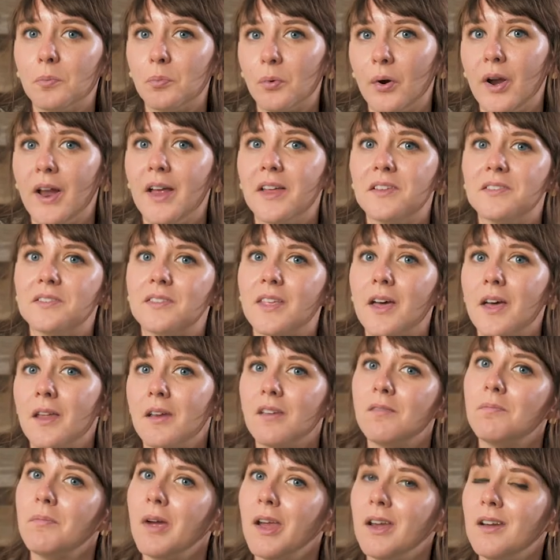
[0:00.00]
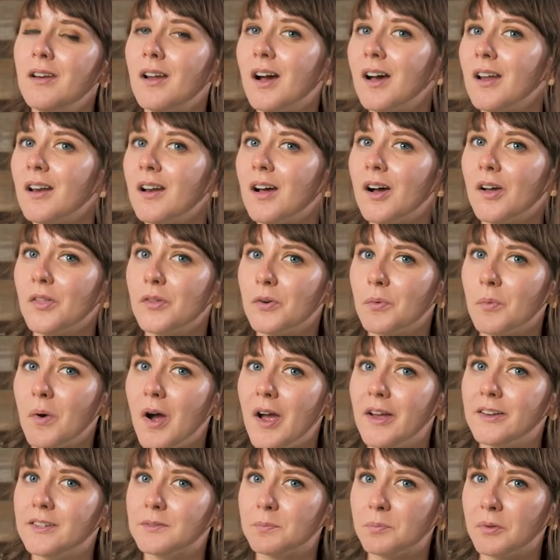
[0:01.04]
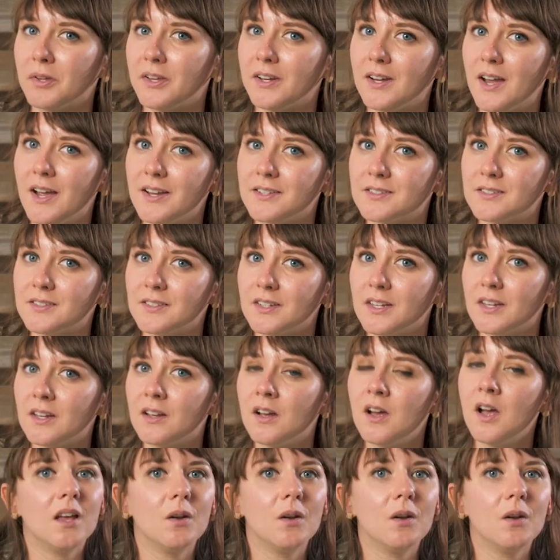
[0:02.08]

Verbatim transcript: brands that might not otherwise play nicely.